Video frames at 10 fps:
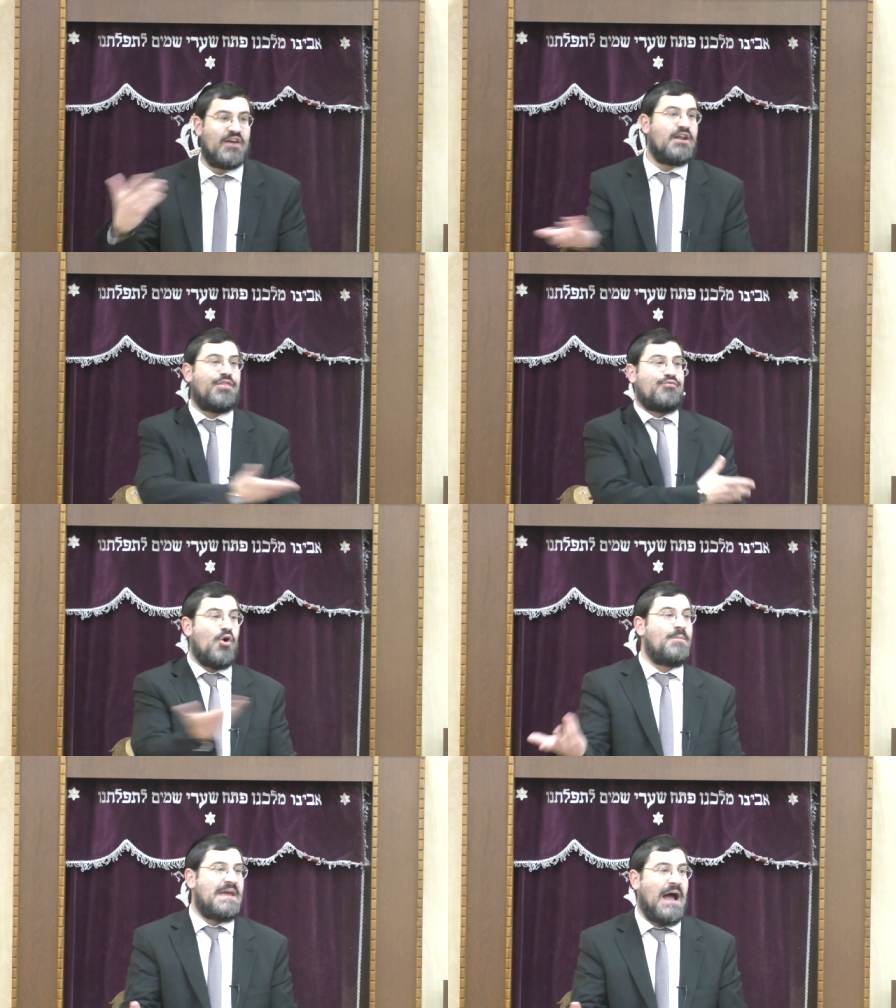They're going to
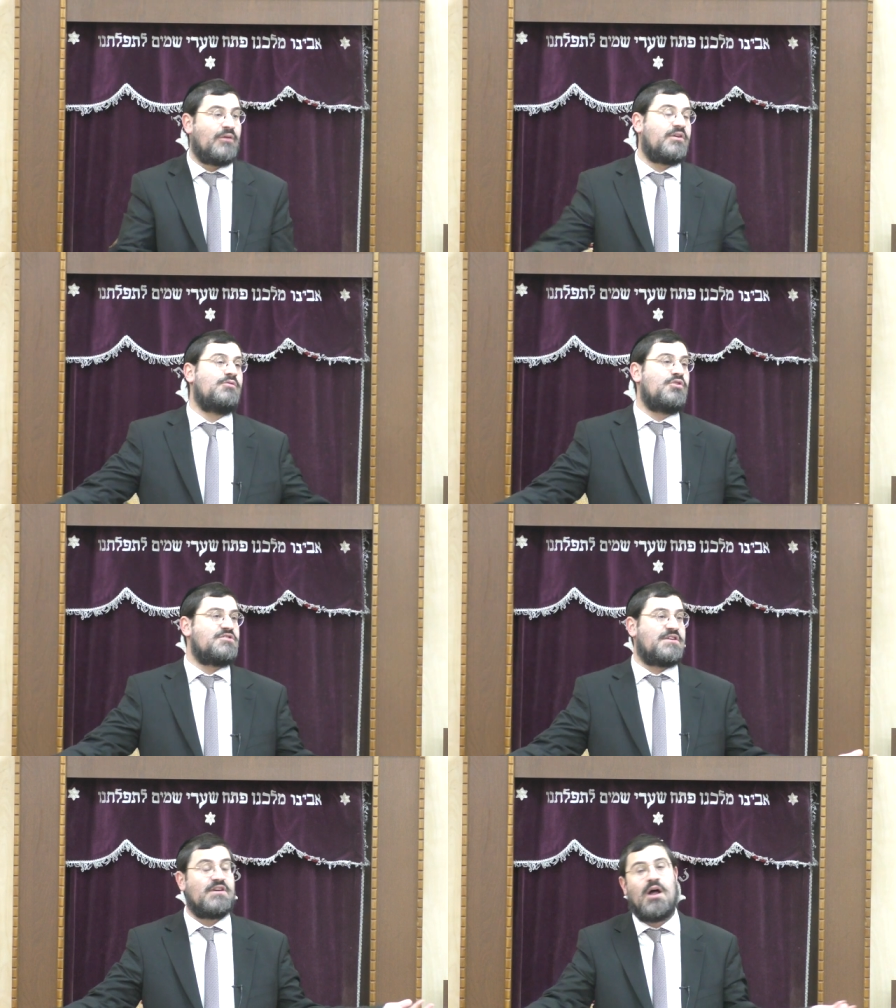throw me out, and who
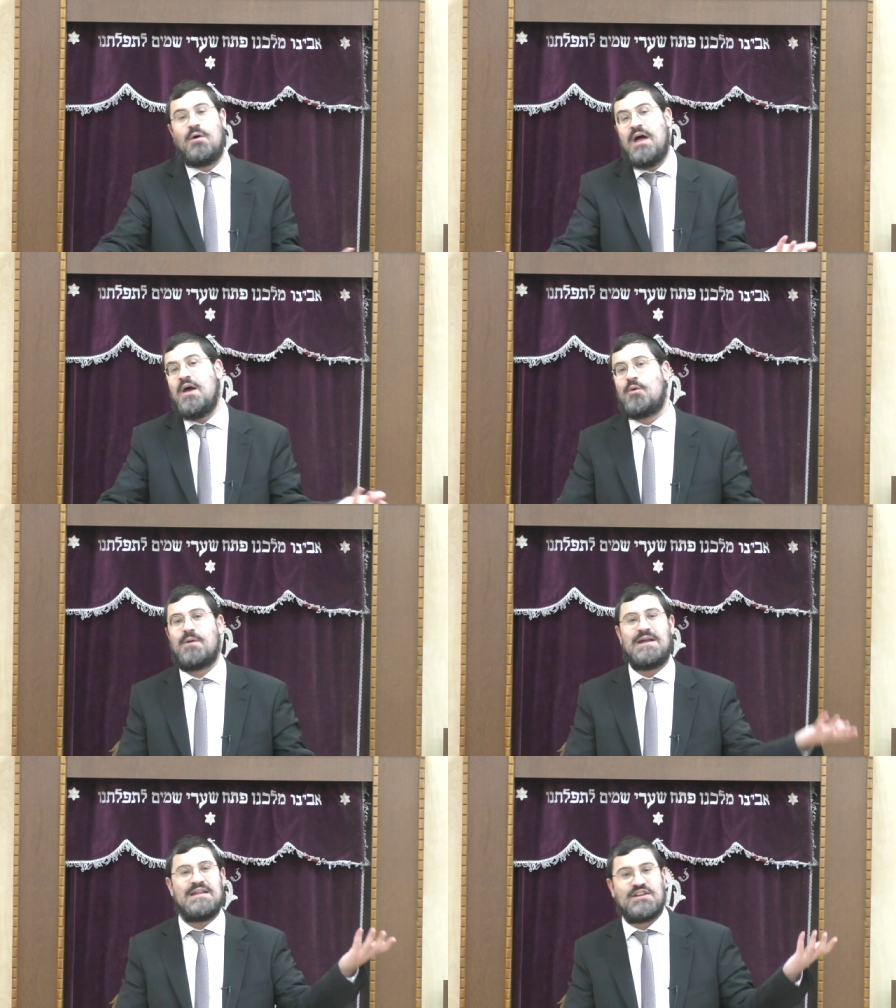knows, you know, what
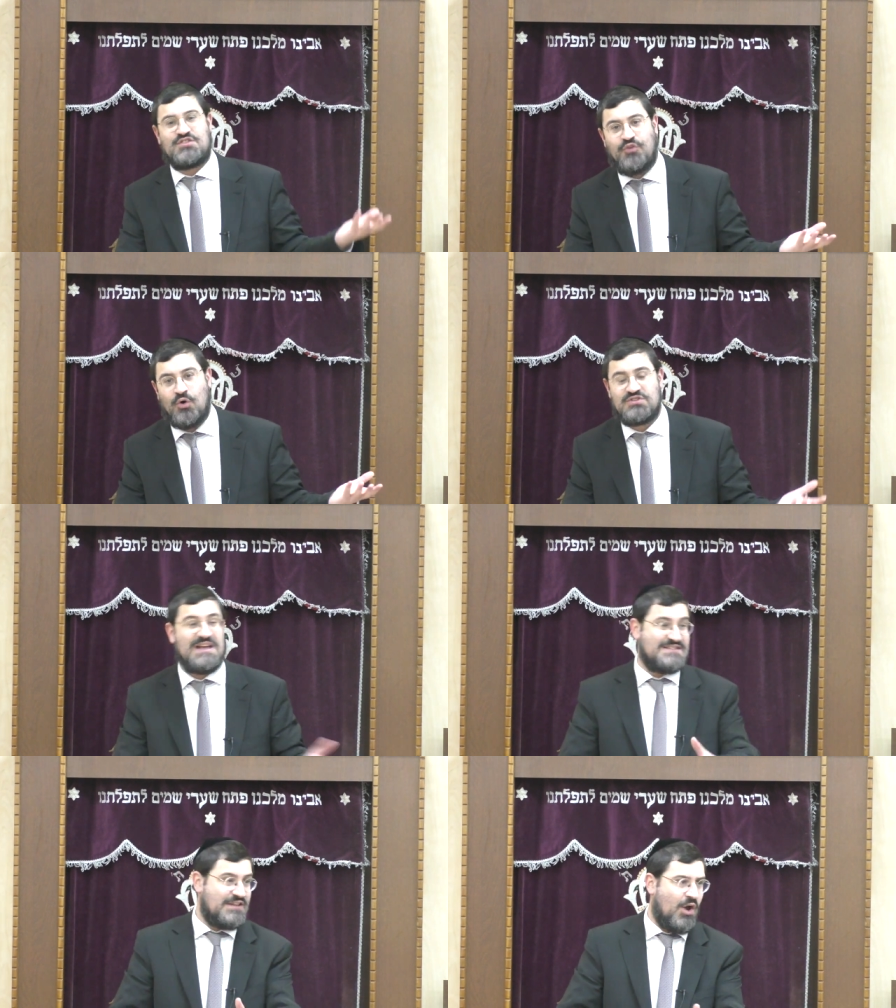do I need this for? So
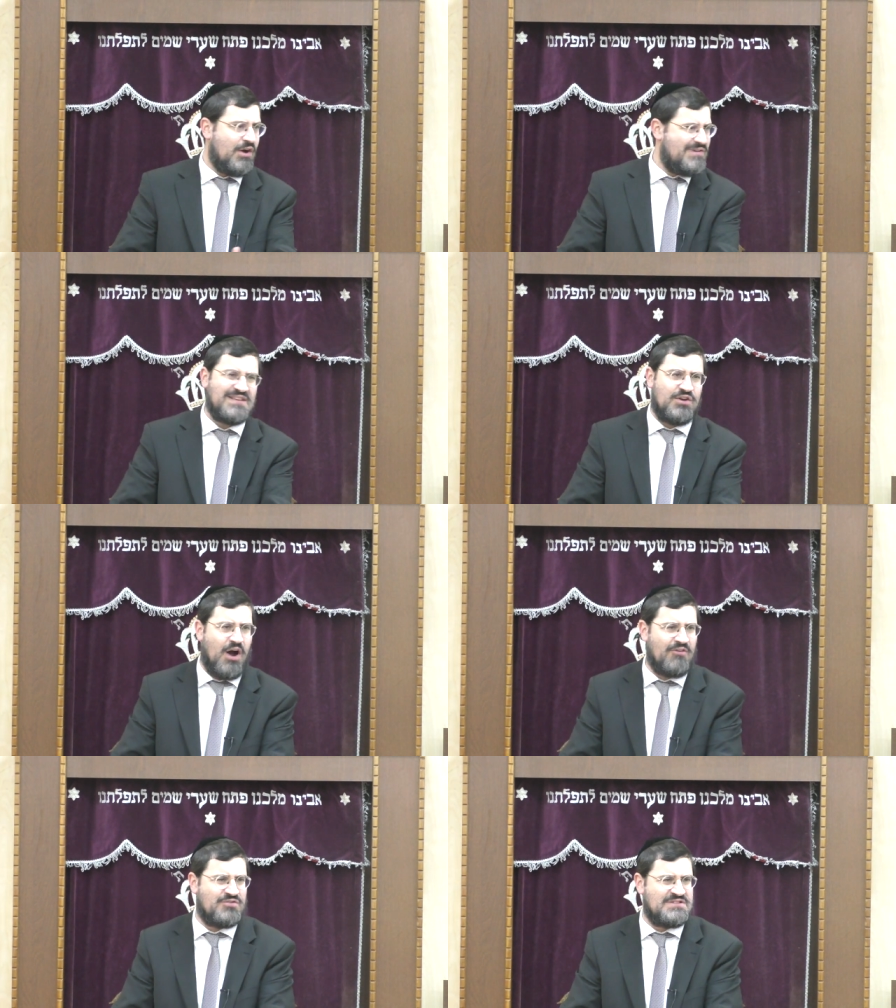I said, no, I regretted it
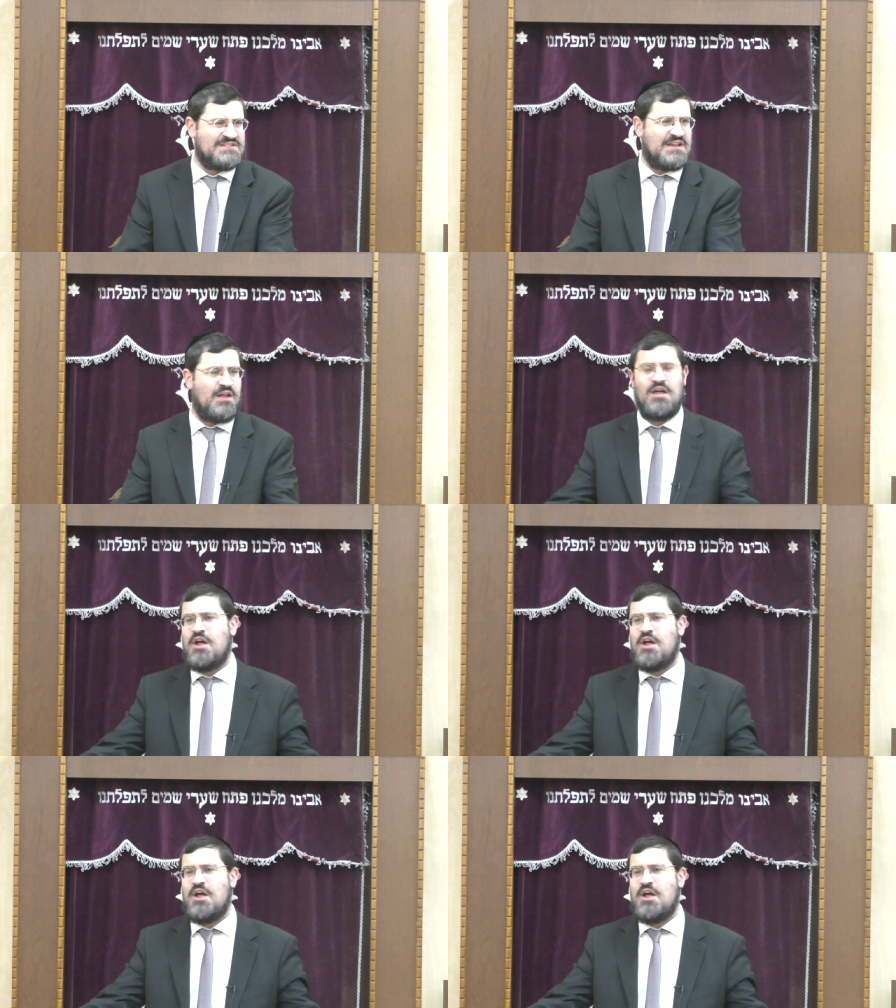afterwards. I said, the